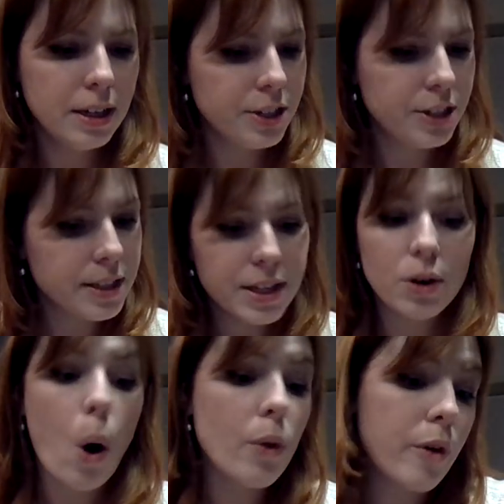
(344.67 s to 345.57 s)
Jessie
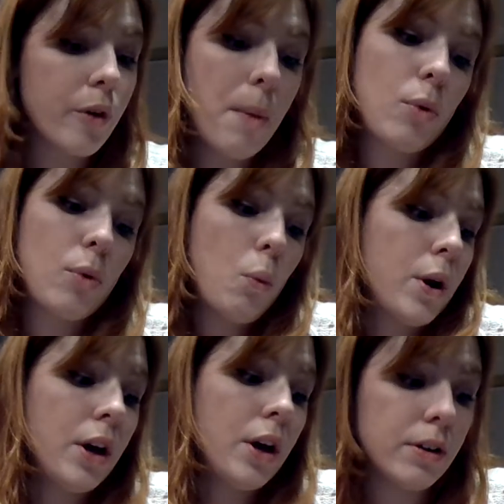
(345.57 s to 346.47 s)
could only remember
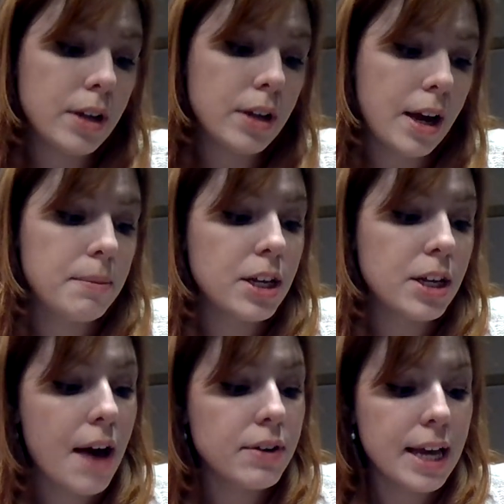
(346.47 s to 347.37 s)
one other time that
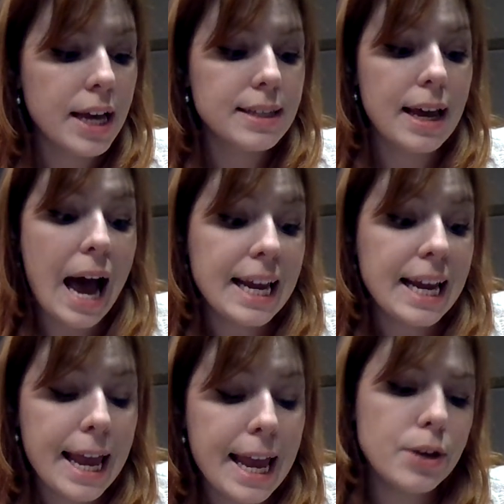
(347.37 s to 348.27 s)
Evan had said, "I
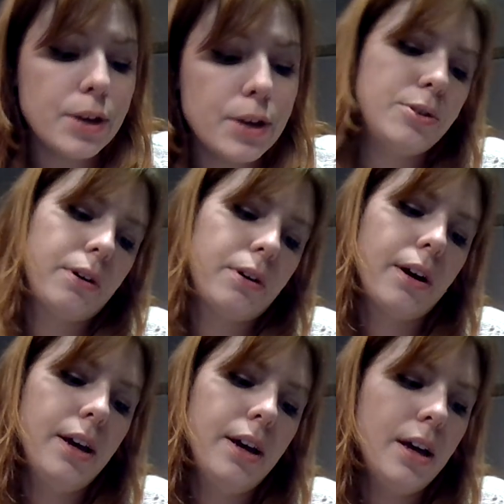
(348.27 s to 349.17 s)
hate you," to
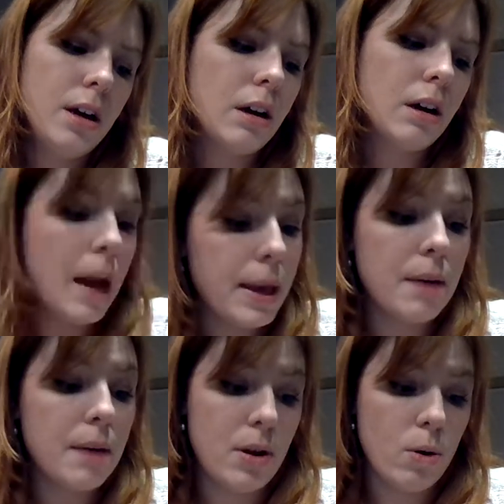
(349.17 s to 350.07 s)
her. Graham
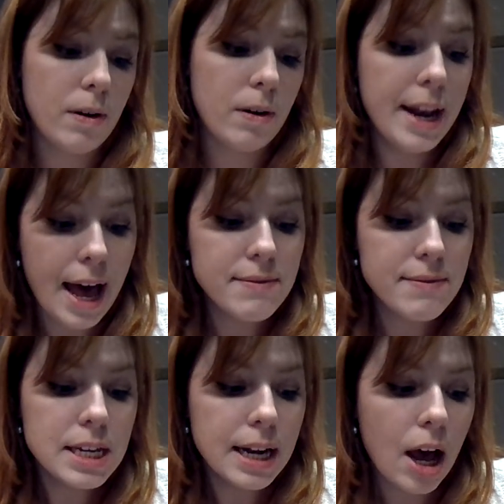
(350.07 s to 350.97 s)
had been over, and
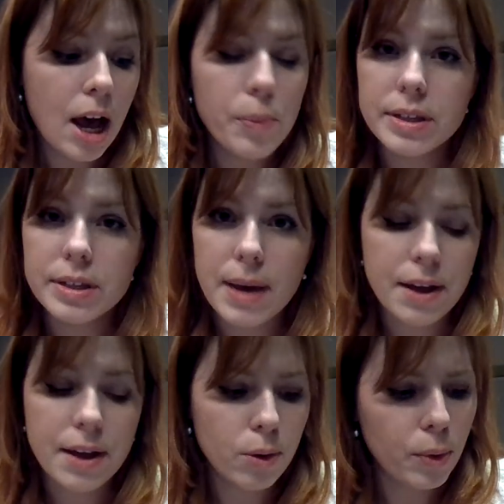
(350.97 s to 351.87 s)
Evan needed help with his
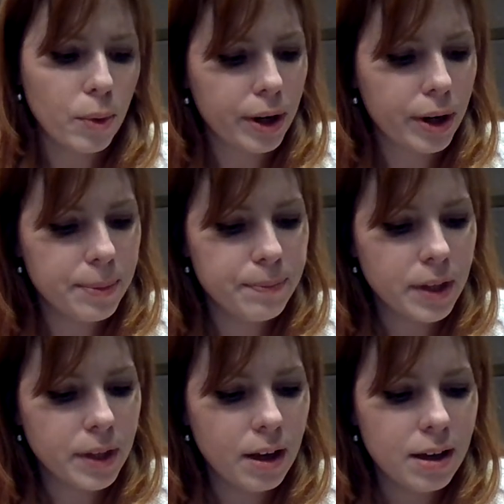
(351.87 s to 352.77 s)
math homework.
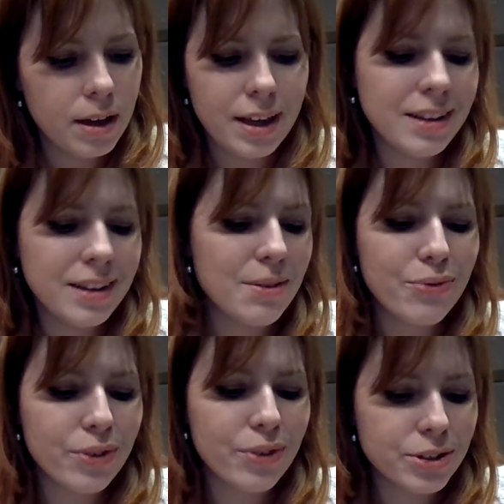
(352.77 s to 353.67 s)
He had that
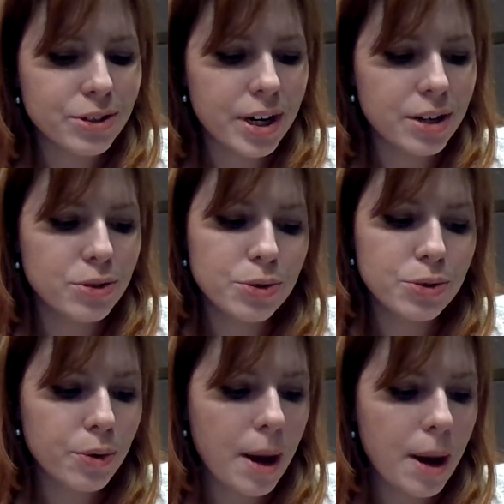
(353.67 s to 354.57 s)
frustrated,
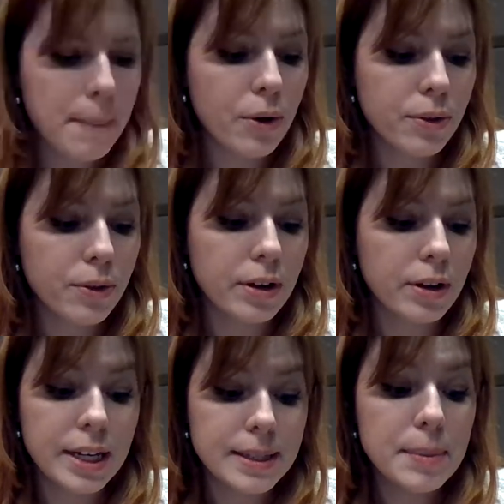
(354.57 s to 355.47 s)
screwed-up mouth look
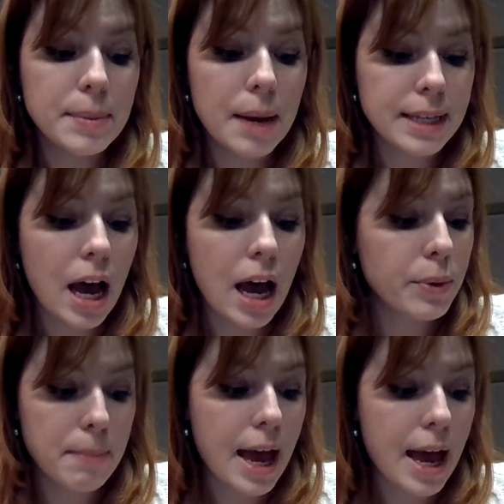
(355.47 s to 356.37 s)
that he sometimes got
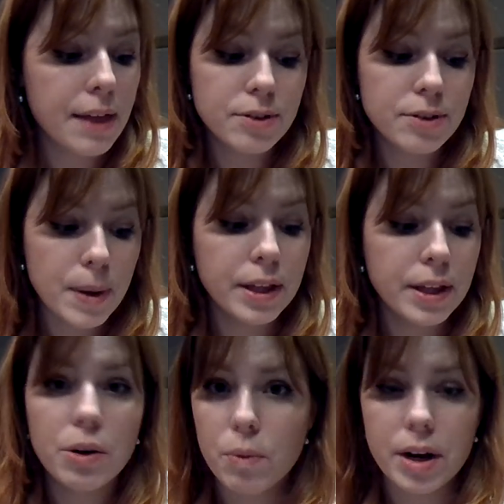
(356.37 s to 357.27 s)
with math or
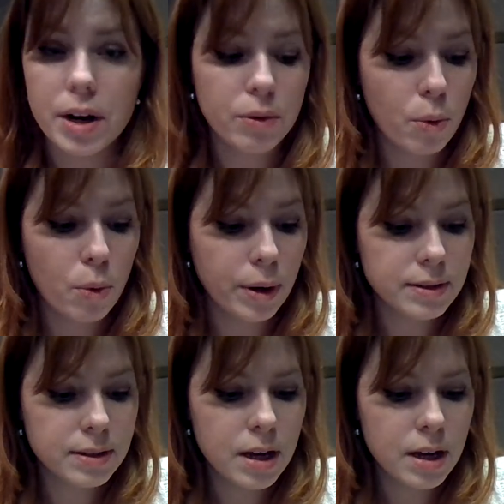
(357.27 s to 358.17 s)
spelling or writing
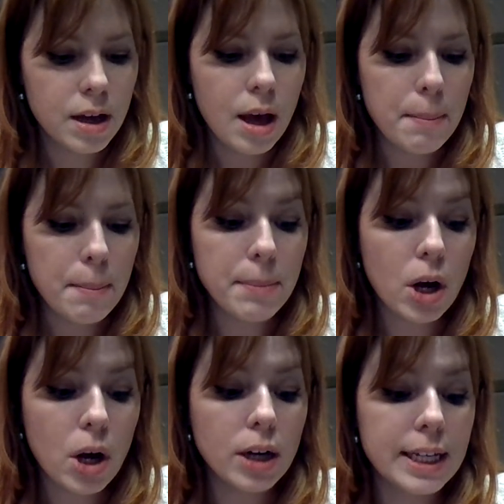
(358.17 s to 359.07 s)
reports. Mom
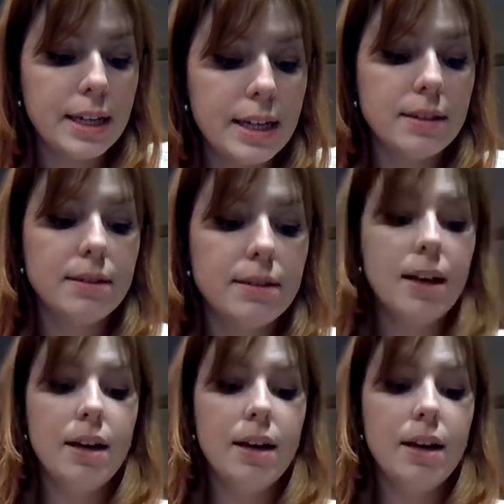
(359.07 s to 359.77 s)
called it his